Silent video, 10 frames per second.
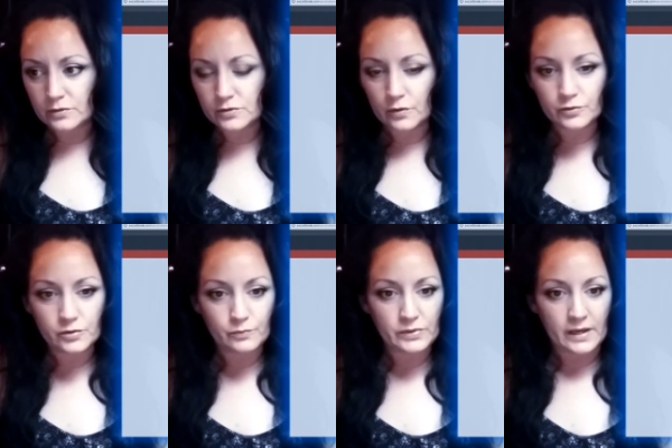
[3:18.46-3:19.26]
to
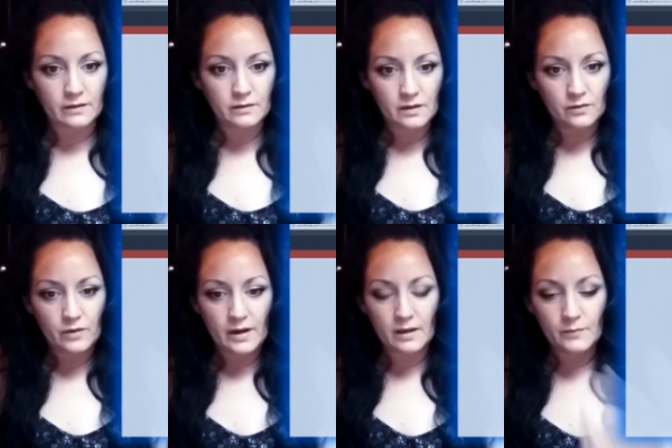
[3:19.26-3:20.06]
Social Blade. Here
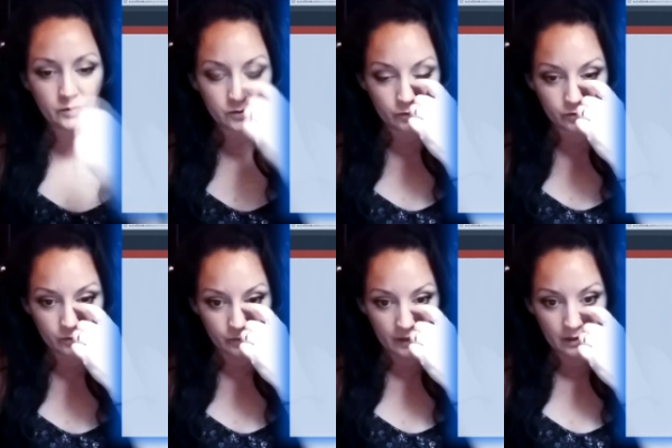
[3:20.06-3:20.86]
I am on
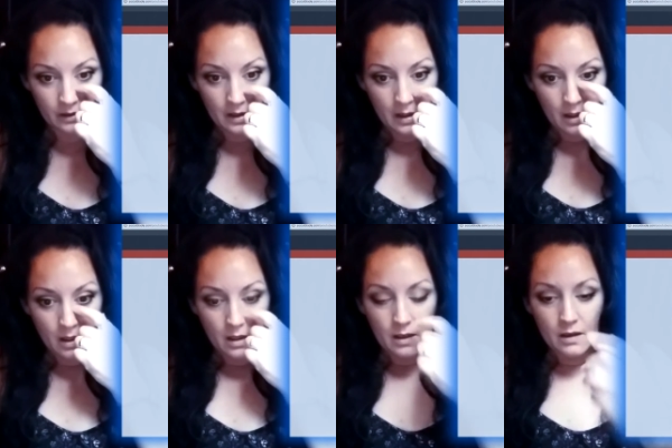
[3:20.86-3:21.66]
Social Blade.
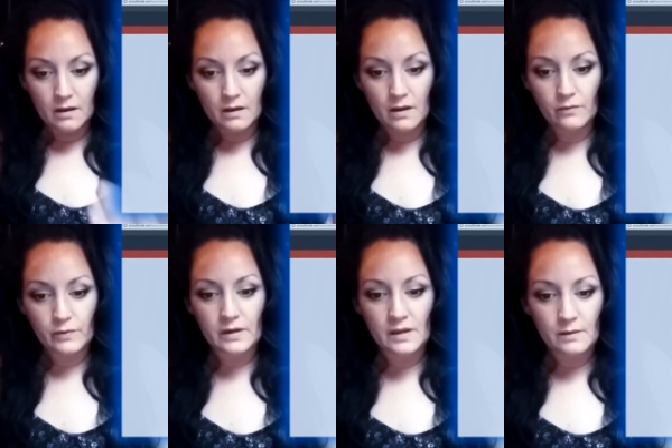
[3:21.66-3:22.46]

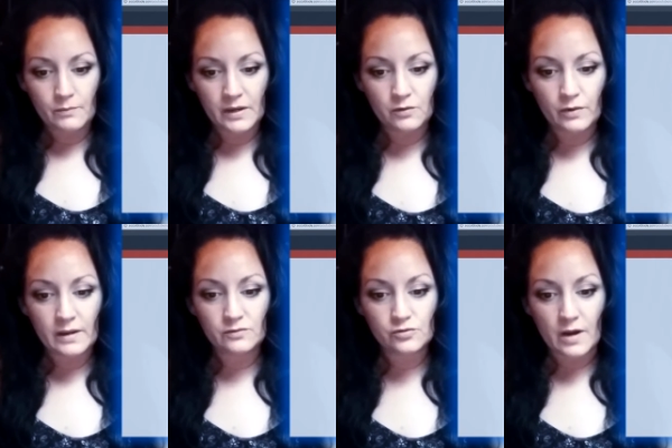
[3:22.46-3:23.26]
Already my
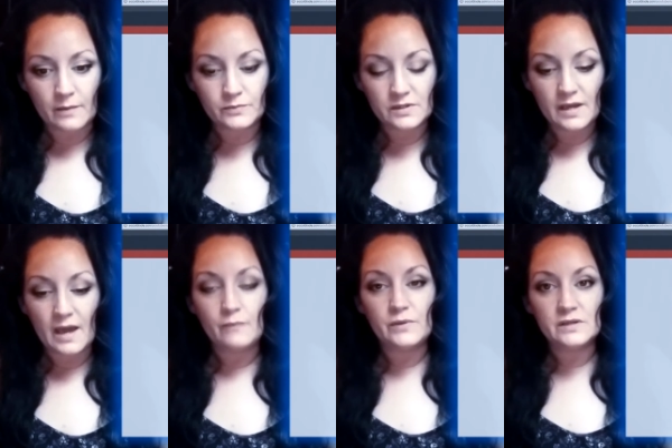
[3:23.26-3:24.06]
grade dropped. It
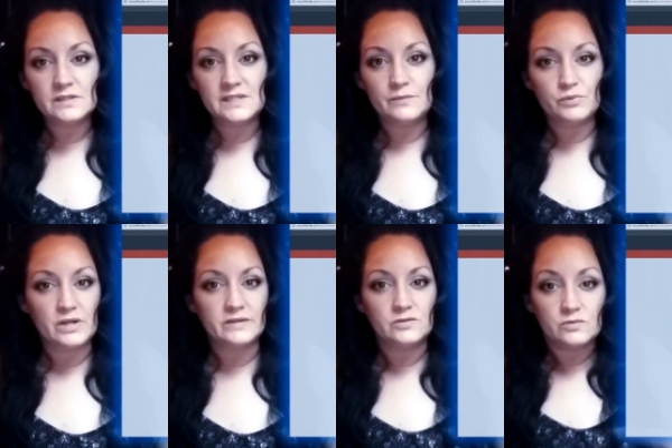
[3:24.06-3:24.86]
had been a C+.
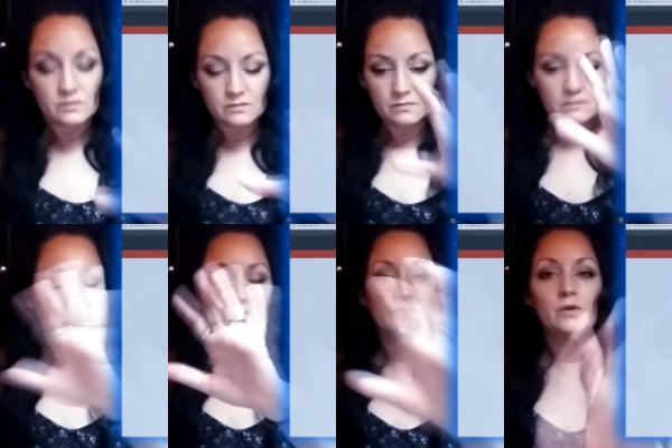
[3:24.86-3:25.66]
plus.
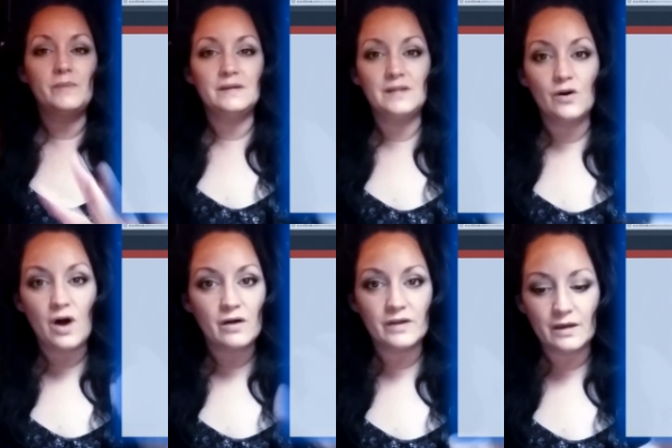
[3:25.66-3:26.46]
No big deal.
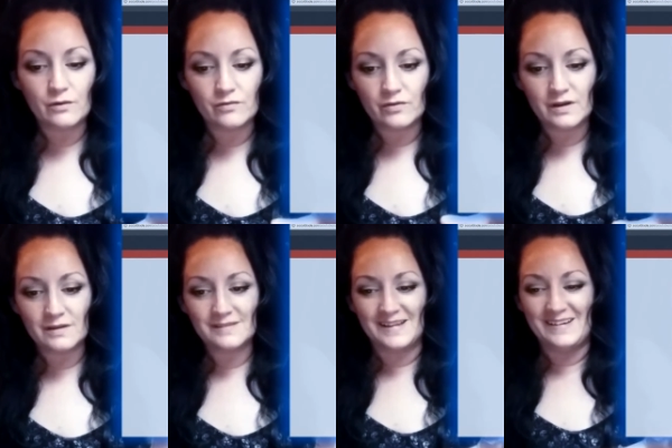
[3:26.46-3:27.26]
I'll get over it.